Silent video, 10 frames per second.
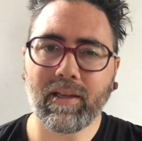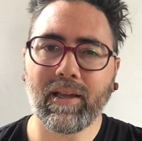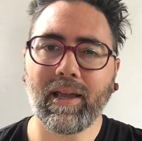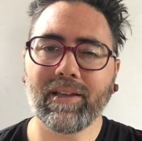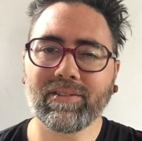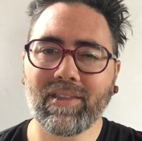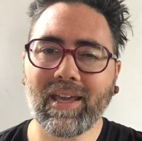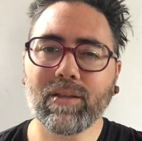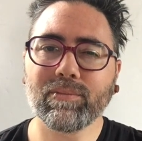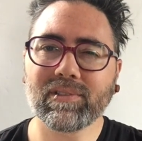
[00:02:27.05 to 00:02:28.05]
as they
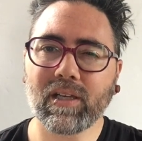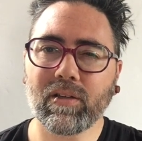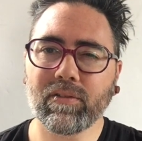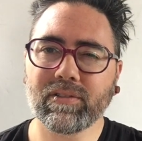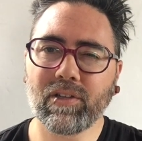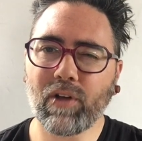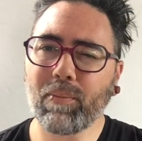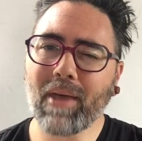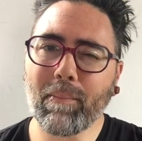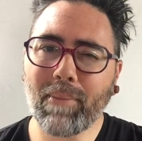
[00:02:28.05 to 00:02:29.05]
themselves develop
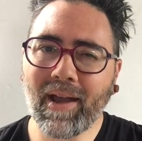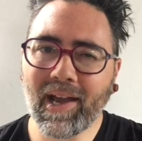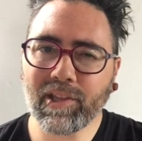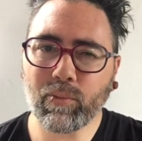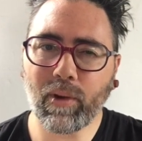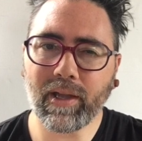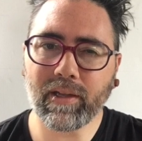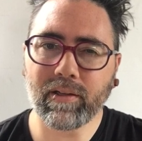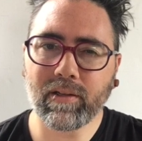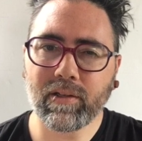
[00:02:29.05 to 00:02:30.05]
that pathway
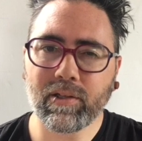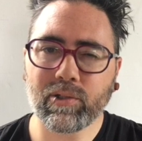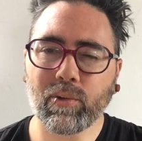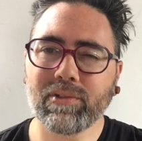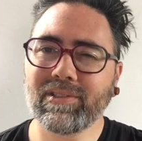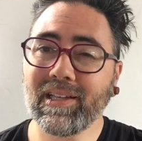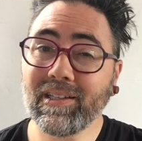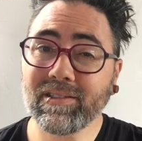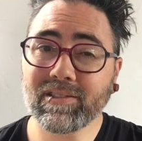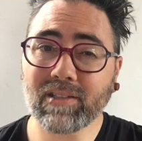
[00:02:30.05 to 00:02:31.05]
towards
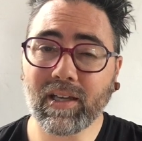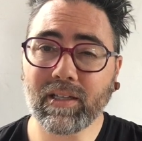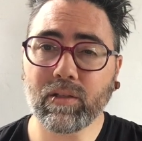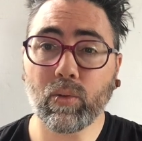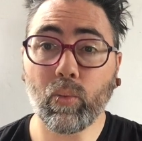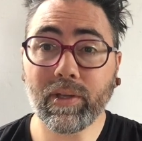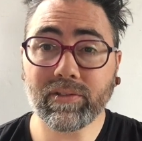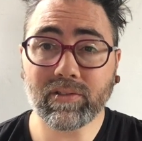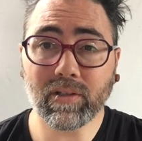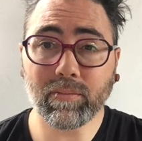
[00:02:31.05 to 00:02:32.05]
insight,
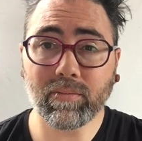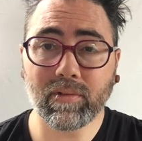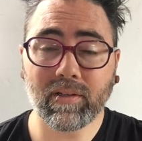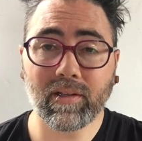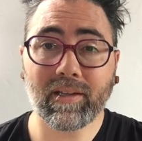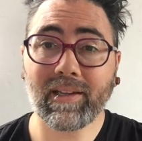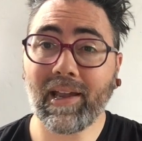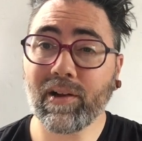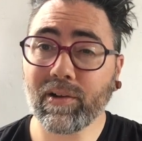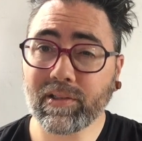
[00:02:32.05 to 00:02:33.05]
wisdom,
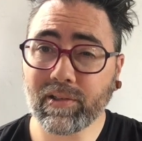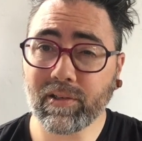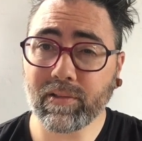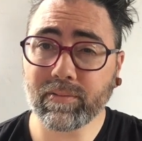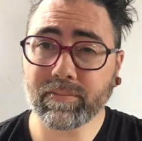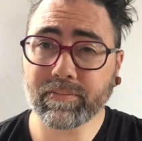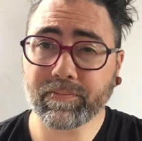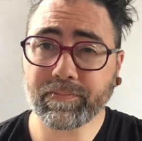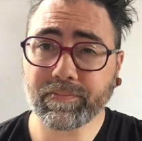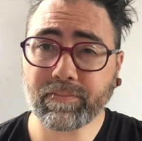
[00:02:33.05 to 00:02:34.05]
character.
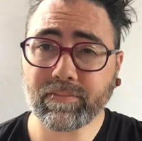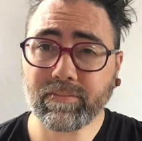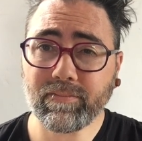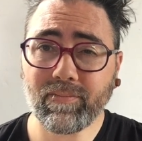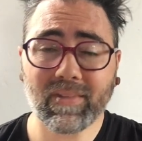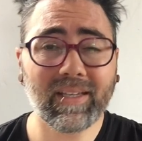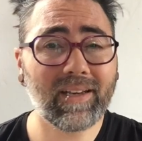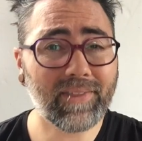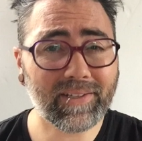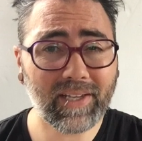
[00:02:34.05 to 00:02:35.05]
Now
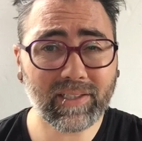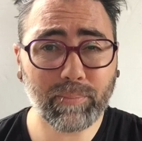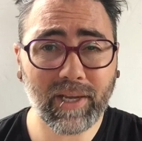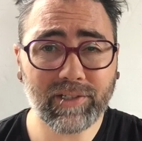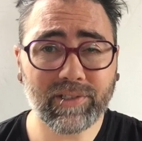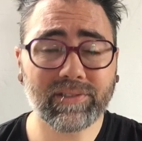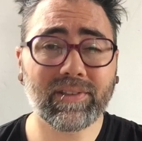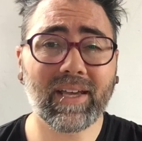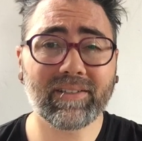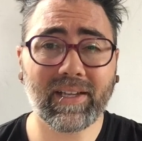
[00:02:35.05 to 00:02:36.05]
that takes patience,
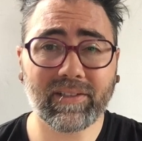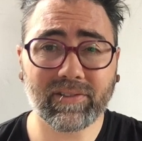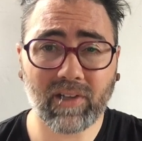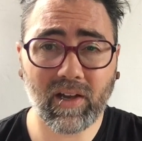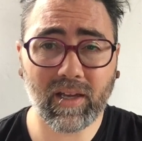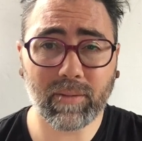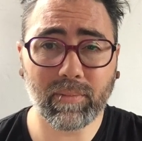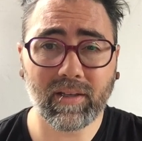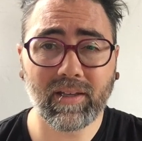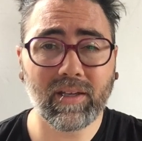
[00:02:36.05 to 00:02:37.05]
that takes time.
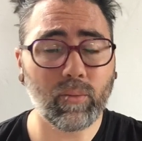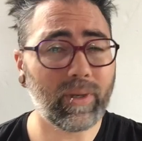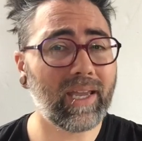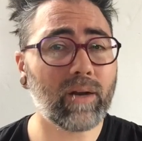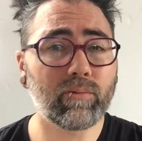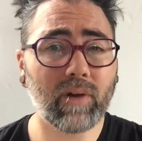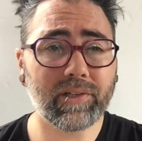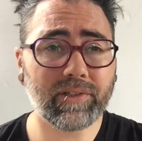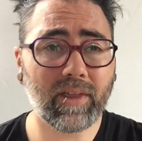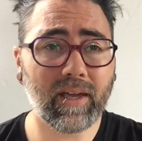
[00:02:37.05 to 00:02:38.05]
We can't
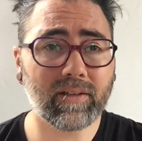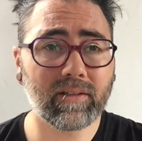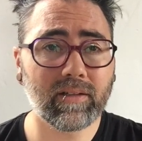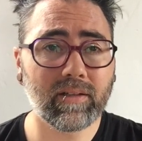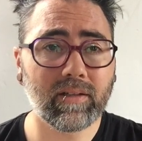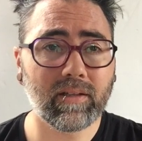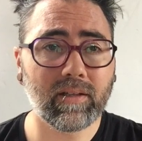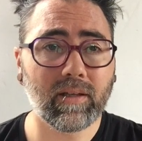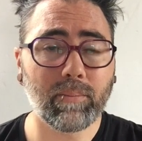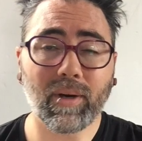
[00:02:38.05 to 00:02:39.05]
rush that.
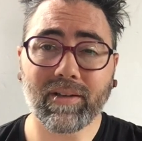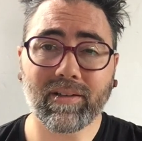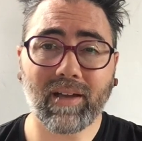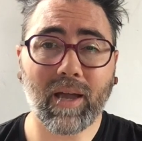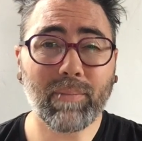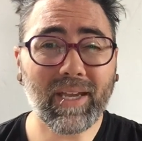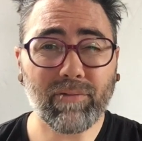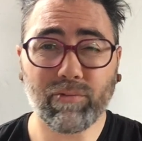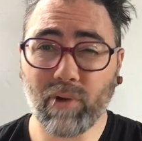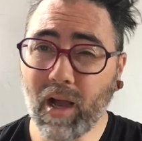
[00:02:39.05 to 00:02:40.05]
But I may
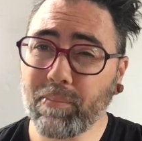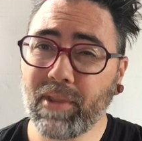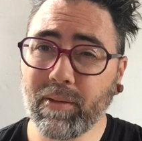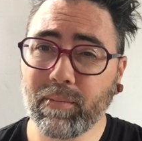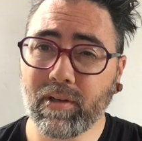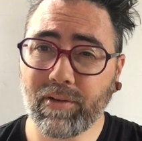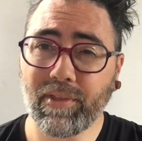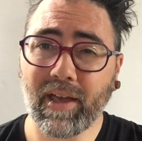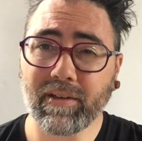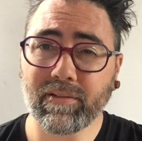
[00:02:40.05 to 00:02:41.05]
have robbed them of
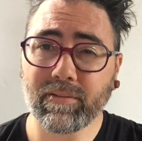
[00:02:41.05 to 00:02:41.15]
that.